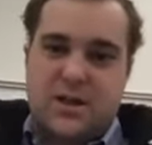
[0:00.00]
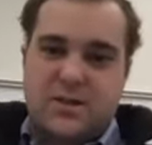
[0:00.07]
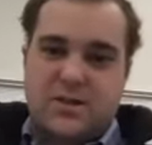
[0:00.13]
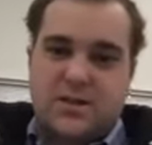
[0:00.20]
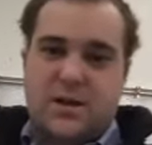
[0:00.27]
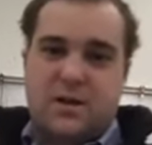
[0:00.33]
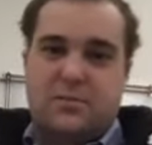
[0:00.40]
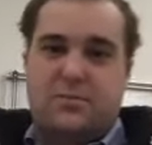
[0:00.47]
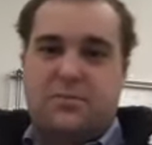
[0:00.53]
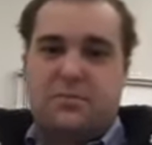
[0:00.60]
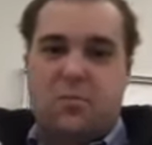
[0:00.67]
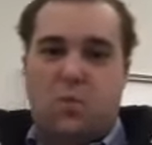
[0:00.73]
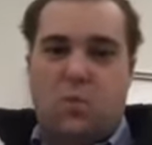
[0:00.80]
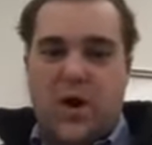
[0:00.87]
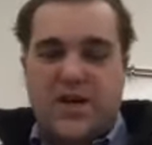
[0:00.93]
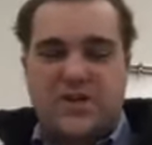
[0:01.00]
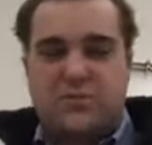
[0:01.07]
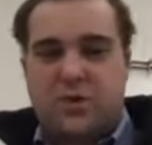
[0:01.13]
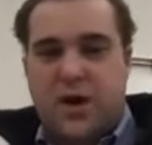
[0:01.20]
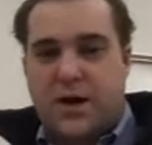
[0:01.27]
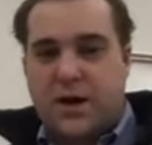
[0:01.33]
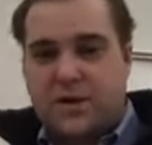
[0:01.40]
a waste
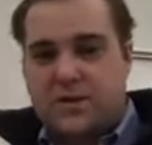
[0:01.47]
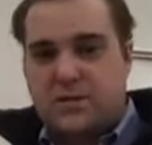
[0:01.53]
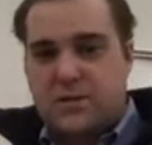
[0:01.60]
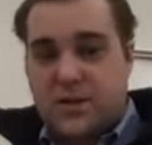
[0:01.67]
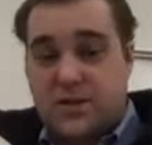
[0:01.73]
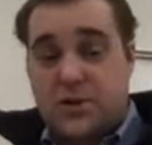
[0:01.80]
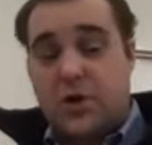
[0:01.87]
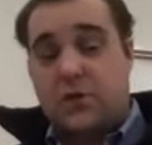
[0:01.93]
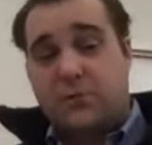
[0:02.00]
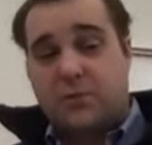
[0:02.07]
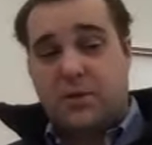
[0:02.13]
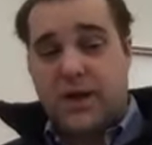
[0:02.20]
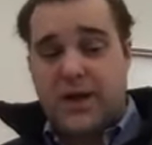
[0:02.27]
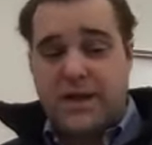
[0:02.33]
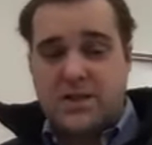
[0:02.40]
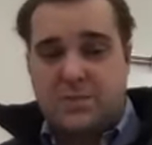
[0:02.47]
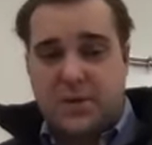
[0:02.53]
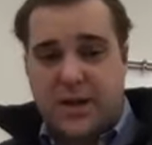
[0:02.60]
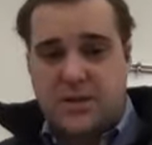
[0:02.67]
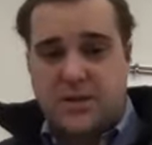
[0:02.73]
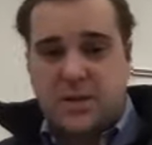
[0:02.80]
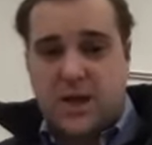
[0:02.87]
product. It's good for plants.
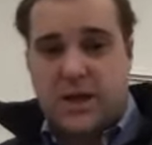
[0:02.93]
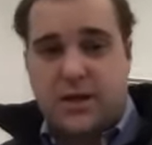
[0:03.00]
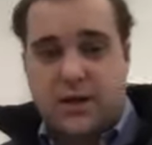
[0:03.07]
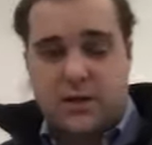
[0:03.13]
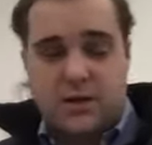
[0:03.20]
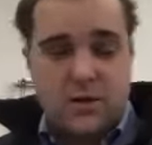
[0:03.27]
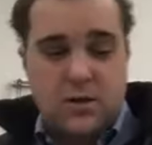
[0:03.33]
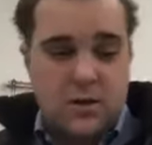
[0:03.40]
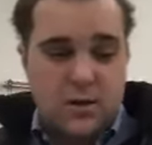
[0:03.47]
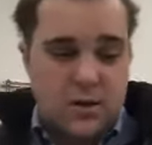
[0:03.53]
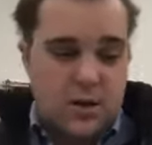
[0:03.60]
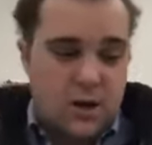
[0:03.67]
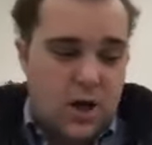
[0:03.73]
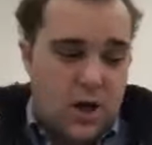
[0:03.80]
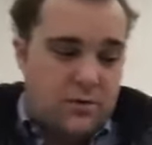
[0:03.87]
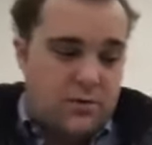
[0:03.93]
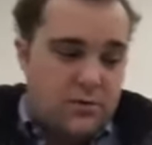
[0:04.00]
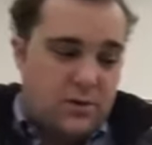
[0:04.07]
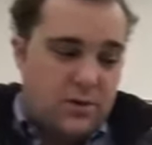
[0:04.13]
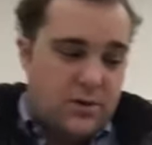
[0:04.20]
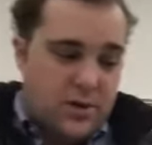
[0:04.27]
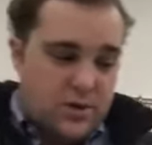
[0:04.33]
Plants like it.
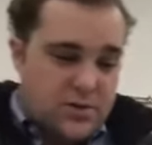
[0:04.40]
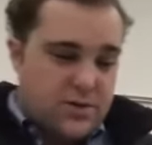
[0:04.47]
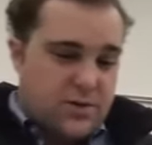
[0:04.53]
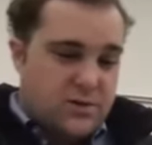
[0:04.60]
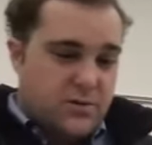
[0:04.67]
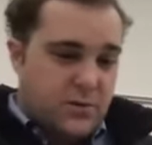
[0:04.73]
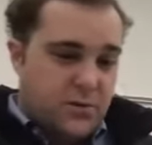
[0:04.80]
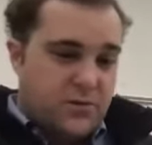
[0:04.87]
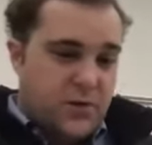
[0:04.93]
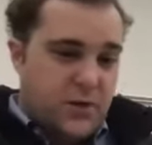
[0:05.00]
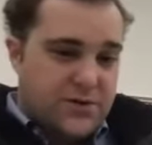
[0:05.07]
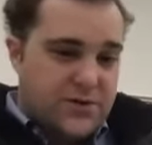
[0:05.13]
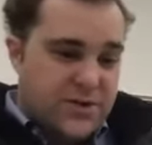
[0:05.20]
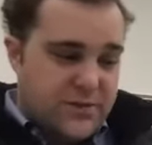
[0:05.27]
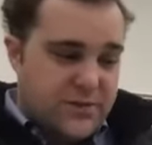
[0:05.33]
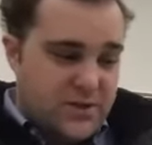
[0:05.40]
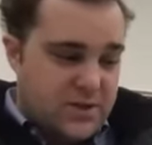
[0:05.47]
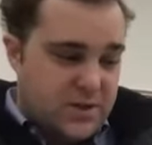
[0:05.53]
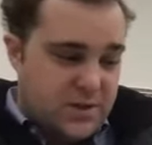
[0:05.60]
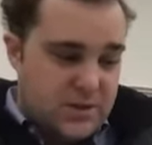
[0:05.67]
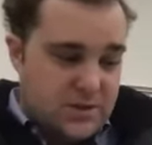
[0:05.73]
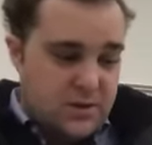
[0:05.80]
It uses through
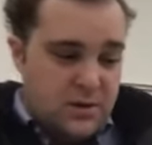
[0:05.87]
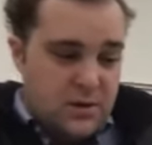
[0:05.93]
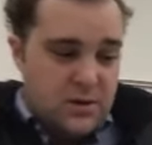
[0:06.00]
photosynthesis.